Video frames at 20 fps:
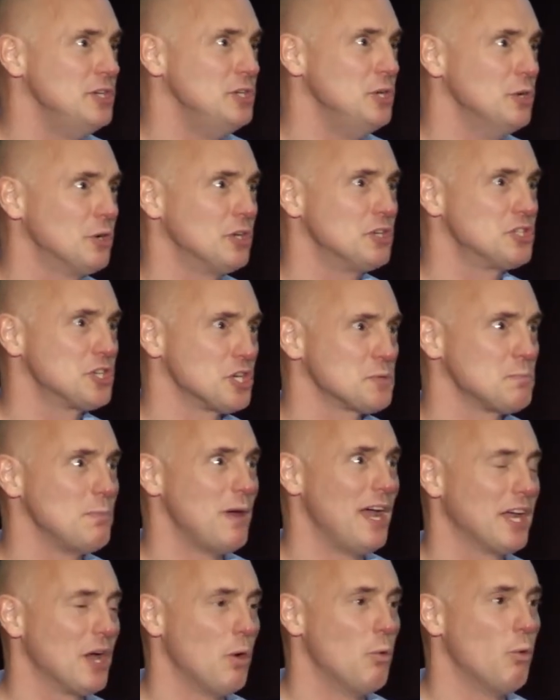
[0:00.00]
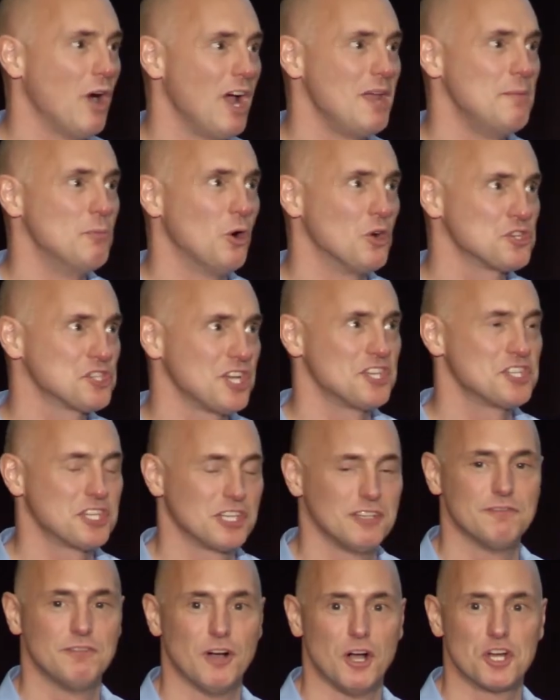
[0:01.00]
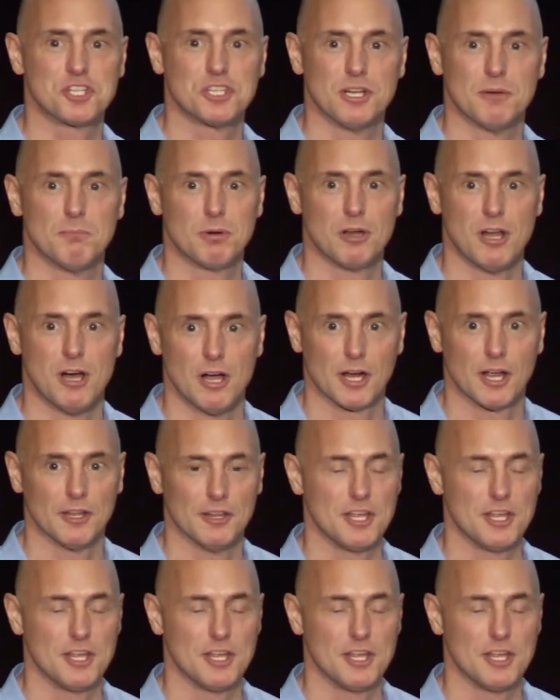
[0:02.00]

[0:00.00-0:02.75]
you could just make a way more sensitive version of Planck,